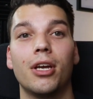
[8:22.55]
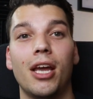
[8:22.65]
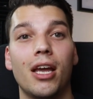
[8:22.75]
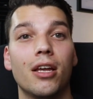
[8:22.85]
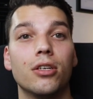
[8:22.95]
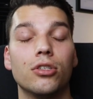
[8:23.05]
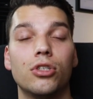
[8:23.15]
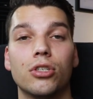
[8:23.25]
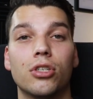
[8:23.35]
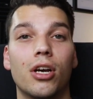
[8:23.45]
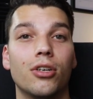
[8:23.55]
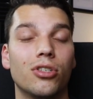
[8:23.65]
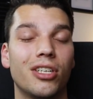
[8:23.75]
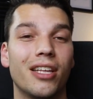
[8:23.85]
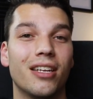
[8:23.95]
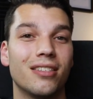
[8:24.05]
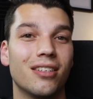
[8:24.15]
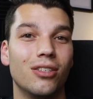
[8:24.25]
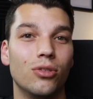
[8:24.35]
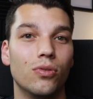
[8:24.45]
And just understand that it's
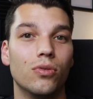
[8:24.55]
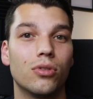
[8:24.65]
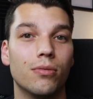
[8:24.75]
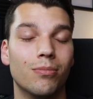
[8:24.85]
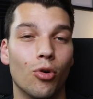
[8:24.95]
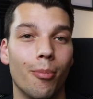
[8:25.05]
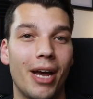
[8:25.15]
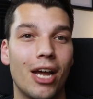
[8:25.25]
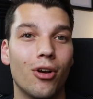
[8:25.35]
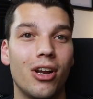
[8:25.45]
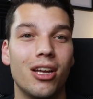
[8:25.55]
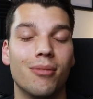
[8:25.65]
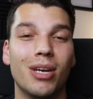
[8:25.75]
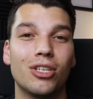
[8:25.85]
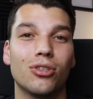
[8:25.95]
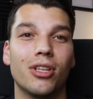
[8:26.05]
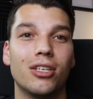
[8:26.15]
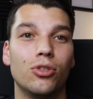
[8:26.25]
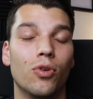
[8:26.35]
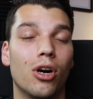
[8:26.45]
going to use more battery and make sure
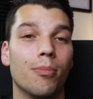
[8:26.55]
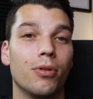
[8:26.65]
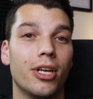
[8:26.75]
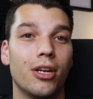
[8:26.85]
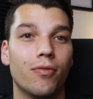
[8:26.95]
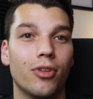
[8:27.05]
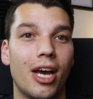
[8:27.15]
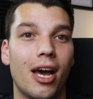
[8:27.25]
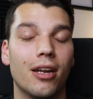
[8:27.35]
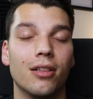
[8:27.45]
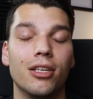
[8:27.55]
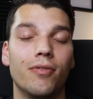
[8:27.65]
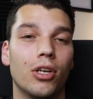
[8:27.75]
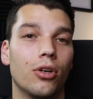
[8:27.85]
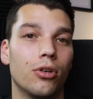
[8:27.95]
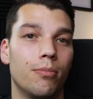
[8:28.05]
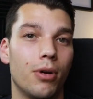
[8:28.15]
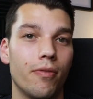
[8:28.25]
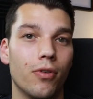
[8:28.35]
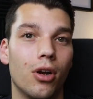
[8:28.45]
that you are planning for that and leaving a good
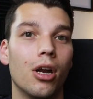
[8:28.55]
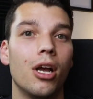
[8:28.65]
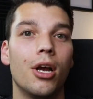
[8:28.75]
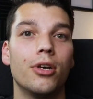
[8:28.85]
buffer